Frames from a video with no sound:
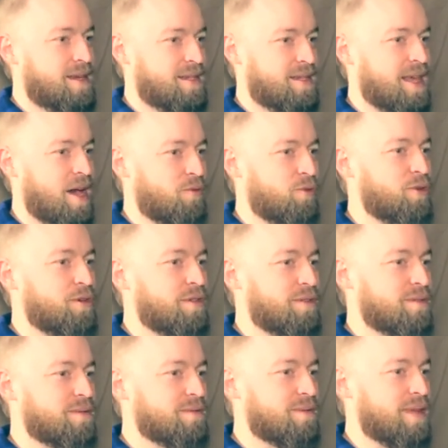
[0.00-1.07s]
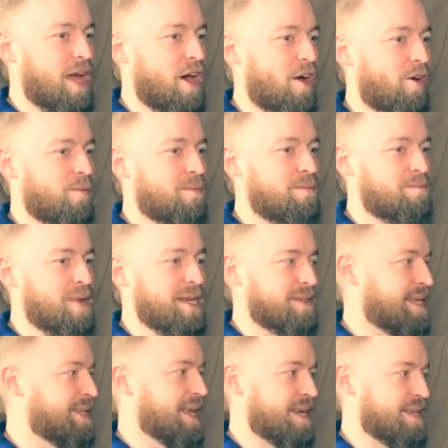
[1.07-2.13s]
Because that will help
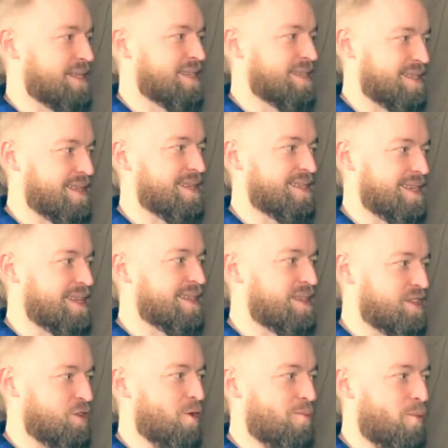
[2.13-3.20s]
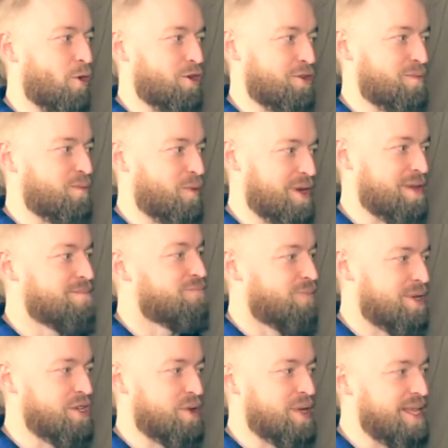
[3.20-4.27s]
maintain that consistency that's so important when
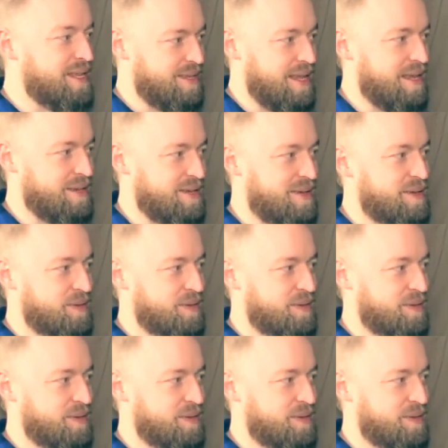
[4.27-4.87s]
doing these things.